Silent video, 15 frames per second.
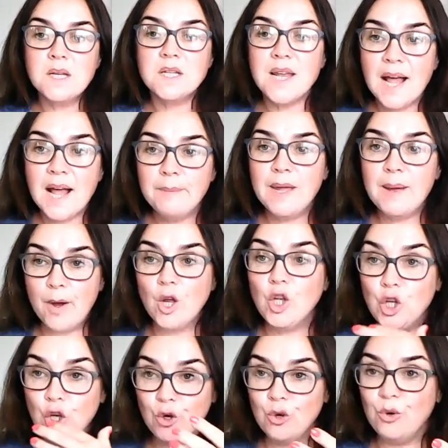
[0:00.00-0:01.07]
tell me about
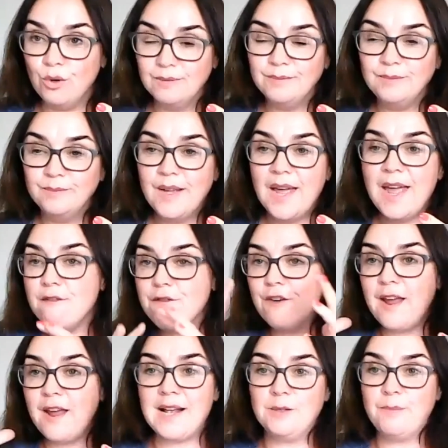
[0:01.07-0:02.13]
you, every
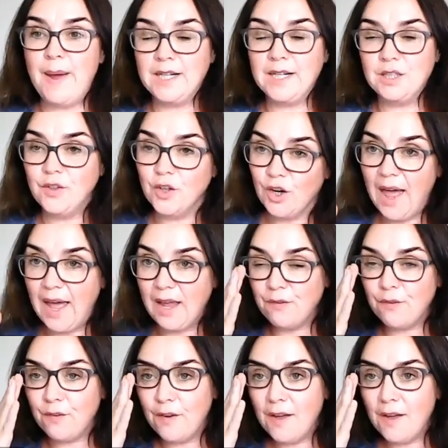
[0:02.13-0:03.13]
aspect of your life,